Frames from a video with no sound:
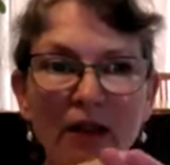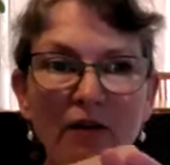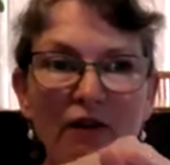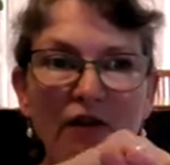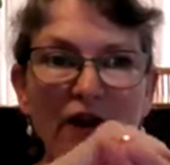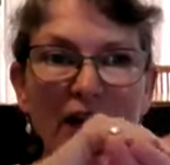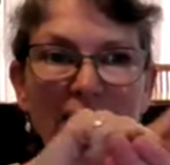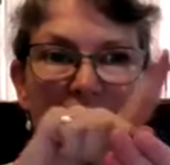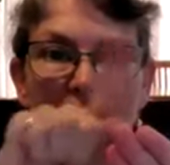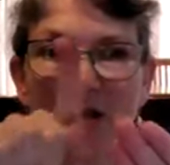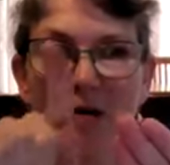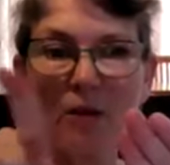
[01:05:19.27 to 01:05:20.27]
and
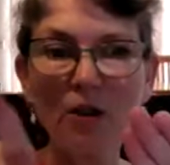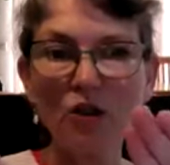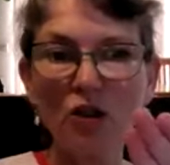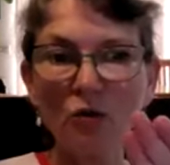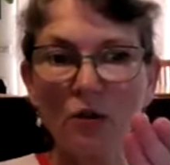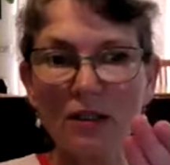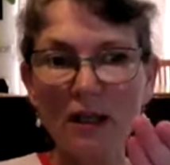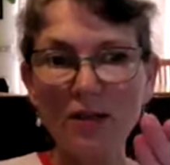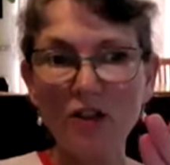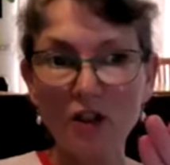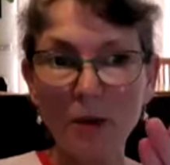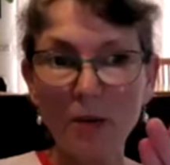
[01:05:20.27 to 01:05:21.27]
face them as you assess them